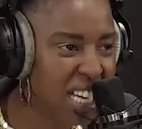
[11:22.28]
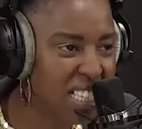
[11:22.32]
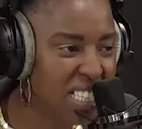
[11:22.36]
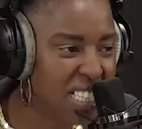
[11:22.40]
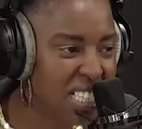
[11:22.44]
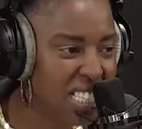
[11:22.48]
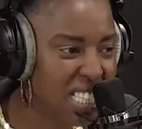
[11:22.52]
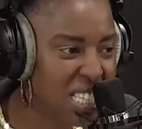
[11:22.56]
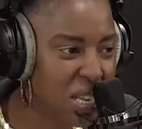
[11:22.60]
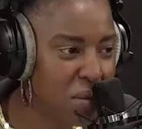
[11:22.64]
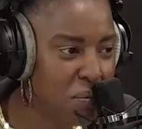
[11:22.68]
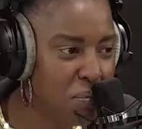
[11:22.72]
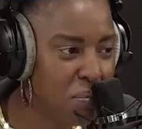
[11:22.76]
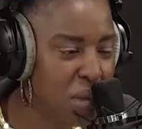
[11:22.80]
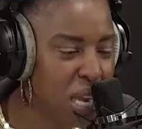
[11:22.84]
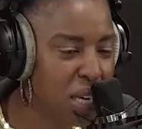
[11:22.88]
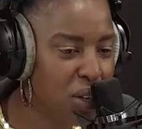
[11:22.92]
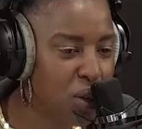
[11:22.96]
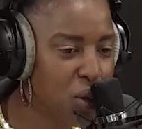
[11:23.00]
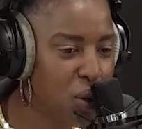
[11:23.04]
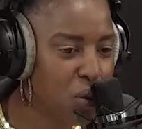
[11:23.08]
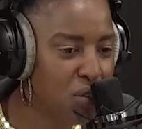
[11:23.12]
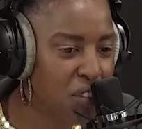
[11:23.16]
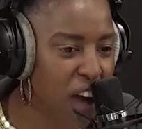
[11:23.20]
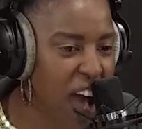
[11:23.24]
Team
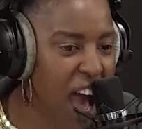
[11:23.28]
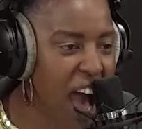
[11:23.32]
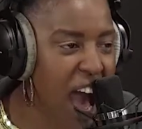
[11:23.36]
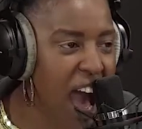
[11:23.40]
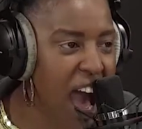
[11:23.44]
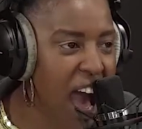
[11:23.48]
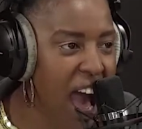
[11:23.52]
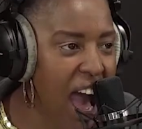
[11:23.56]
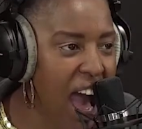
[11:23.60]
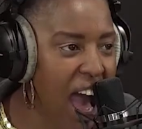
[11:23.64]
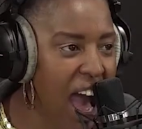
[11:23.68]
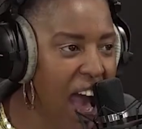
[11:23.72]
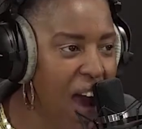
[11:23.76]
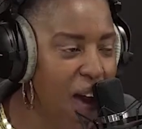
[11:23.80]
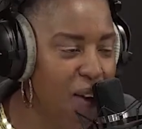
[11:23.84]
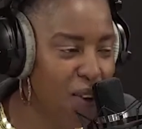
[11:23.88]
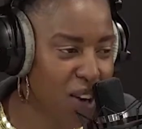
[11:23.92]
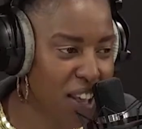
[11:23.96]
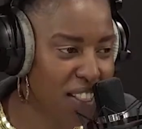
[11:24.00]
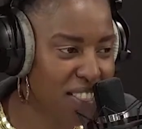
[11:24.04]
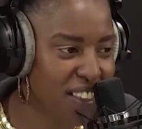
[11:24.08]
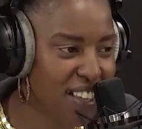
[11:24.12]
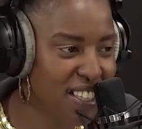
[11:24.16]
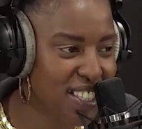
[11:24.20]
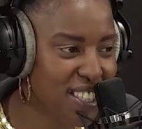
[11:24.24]
Bendova on
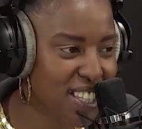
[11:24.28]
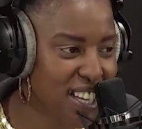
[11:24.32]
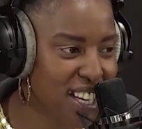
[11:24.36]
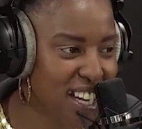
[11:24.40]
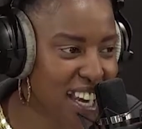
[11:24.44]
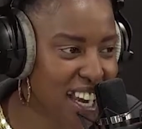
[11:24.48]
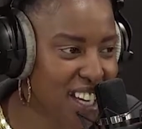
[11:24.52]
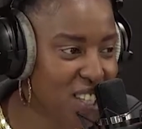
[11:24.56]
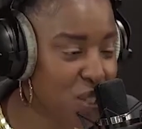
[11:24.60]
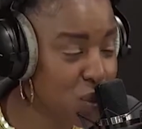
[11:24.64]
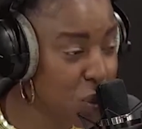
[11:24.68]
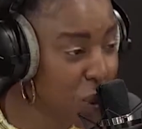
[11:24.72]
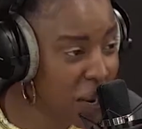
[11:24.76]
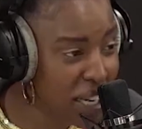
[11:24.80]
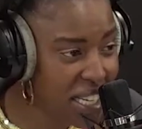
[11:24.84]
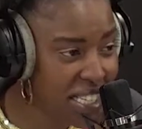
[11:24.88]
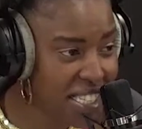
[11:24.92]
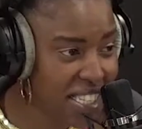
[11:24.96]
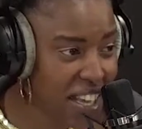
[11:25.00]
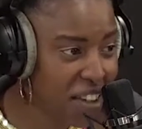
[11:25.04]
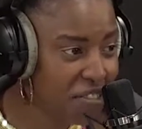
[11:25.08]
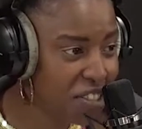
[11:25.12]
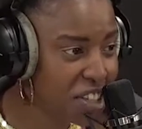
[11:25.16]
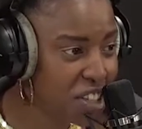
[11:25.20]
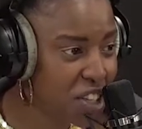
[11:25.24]
a Thursday night?
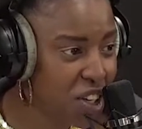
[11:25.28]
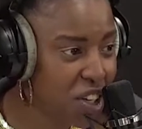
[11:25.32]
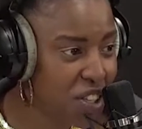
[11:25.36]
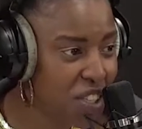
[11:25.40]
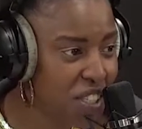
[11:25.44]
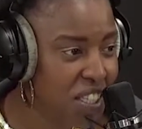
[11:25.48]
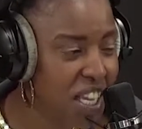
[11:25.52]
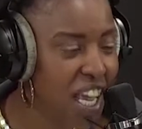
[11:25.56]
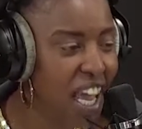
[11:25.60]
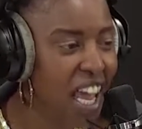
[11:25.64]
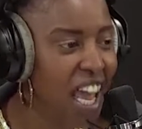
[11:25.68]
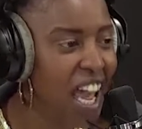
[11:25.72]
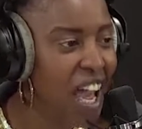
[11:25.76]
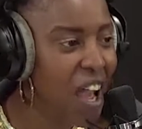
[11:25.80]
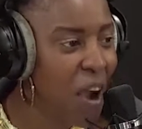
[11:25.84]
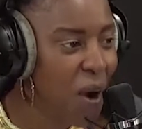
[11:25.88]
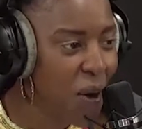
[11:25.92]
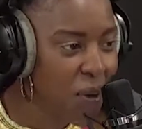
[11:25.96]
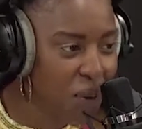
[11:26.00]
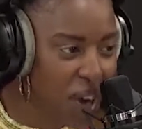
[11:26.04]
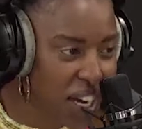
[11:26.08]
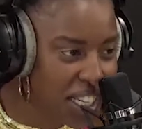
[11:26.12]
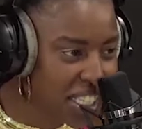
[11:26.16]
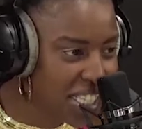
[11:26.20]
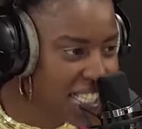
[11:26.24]
27 years
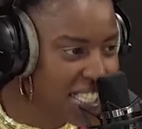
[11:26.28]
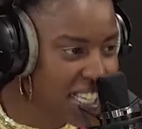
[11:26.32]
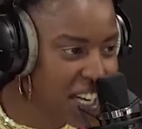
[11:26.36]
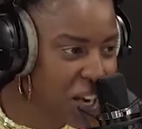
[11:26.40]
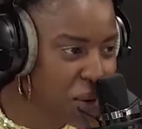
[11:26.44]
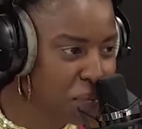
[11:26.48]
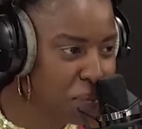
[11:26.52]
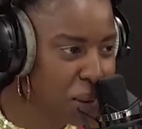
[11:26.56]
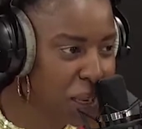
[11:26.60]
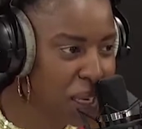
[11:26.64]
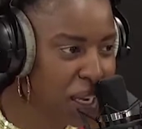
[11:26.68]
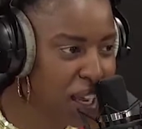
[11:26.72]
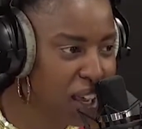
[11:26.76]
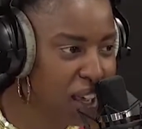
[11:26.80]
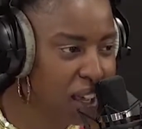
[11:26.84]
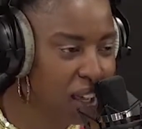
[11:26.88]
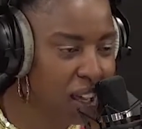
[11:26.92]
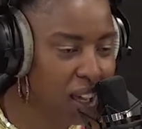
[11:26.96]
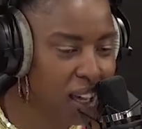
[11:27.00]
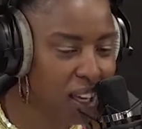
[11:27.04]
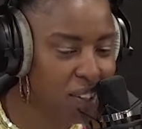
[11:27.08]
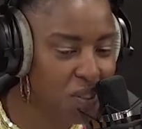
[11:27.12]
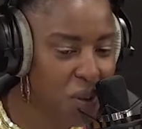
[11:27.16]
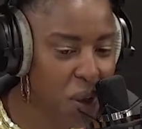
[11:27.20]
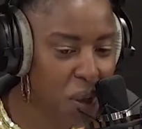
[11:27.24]
already set up
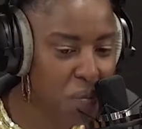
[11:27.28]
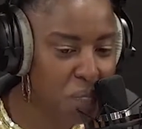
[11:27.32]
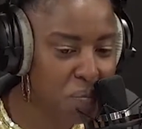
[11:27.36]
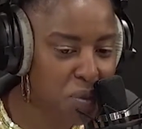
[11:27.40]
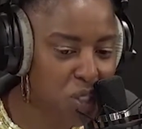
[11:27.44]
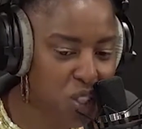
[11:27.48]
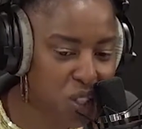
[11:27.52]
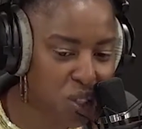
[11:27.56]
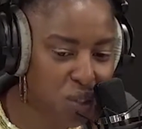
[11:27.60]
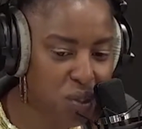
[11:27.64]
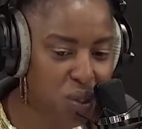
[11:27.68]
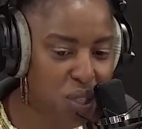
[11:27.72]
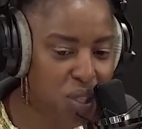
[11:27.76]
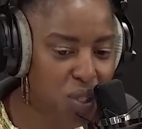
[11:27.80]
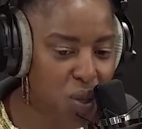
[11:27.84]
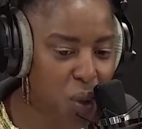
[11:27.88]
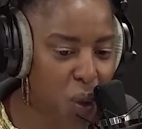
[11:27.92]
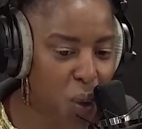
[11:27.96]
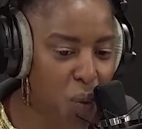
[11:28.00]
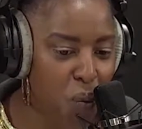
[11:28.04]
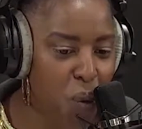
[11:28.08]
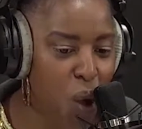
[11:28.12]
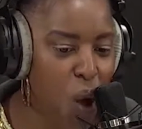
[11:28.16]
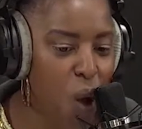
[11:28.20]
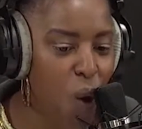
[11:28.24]
a children's
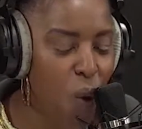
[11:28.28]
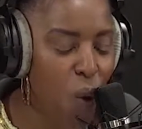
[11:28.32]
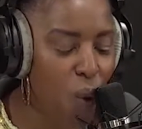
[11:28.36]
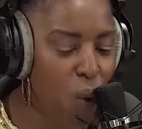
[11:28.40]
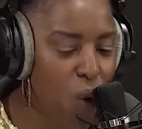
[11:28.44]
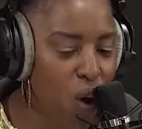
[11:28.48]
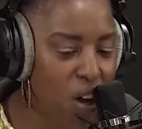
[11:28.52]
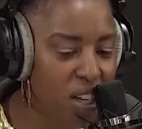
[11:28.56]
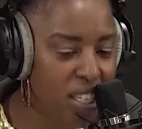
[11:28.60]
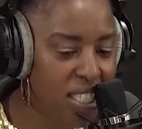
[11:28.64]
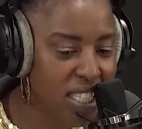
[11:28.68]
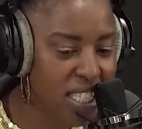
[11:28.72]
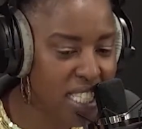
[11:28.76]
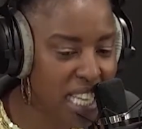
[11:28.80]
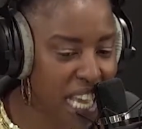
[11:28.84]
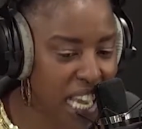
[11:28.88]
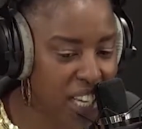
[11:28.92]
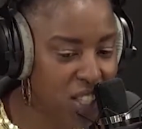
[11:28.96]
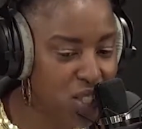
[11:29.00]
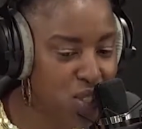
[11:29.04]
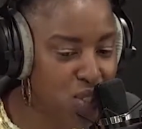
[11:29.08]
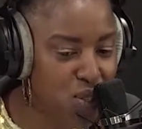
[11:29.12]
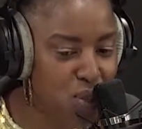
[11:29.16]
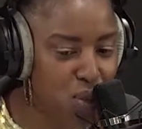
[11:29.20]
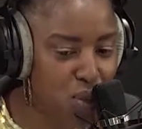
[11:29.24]
home. What
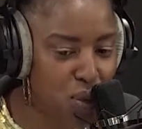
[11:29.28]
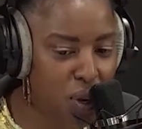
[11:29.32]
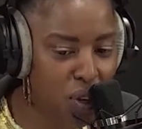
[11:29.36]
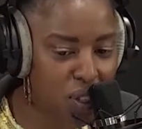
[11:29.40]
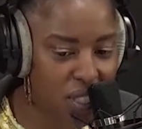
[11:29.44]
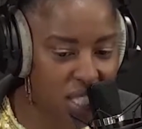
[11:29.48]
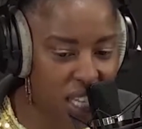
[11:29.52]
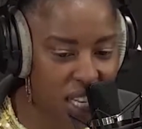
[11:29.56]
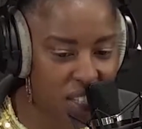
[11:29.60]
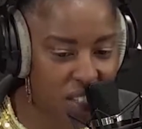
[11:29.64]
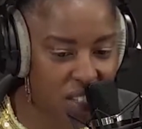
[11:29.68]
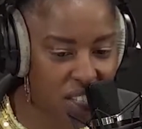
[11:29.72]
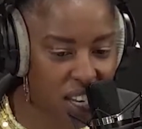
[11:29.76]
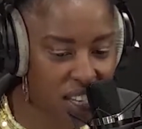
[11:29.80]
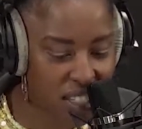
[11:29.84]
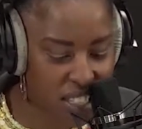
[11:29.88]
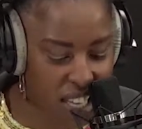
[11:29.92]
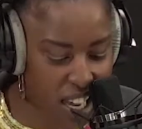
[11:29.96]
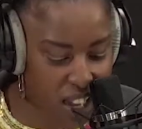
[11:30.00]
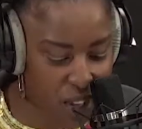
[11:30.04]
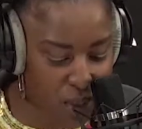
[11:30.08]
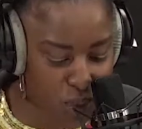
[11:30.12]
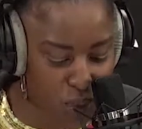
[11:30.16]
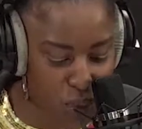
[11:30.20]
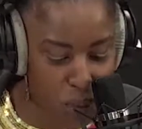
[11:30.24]
next? Do not touch that
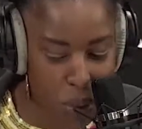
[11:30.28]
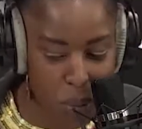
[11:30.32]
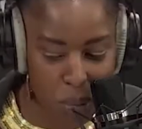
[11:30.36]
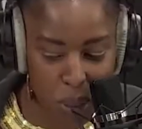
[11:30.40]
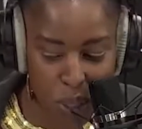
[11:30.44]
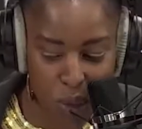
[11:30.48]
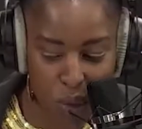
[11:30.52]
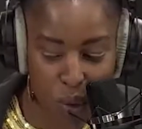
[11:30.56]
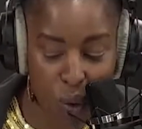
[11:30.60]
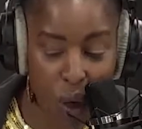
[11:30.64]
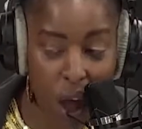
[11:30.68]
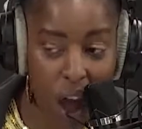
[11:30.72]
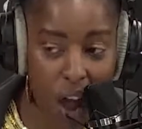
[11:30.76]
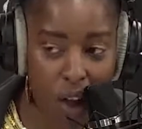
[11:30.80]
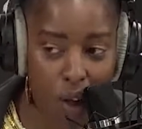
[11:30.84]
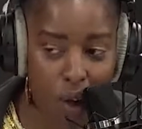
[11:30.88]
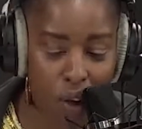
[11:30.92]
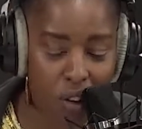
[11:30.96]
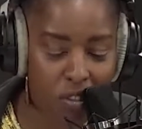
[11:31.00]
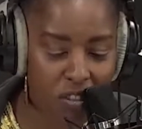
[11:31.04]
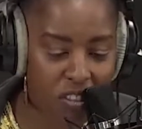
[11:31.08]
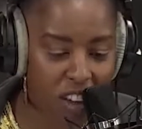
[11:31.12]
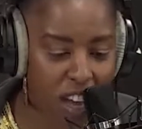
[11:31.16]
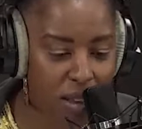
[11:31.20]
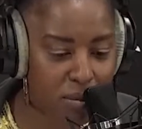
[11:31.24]
dial. Remember, you are
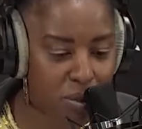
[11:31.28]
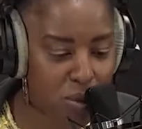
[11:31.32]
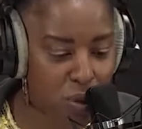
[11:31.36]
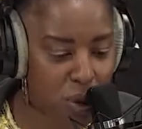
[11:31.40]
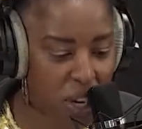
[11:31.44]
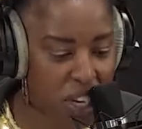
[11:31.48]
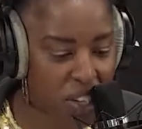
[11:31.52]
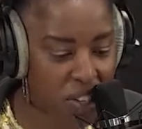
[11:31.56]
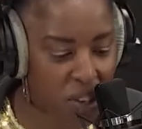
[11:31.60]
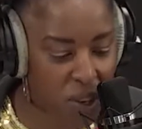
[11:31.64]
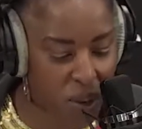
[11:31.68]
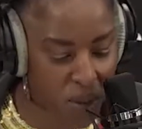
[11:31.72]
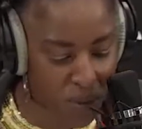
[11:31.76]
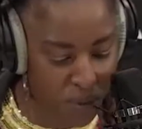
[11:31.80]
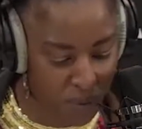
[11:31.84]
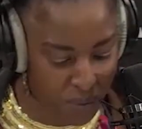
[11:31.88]
on Vybez Radio.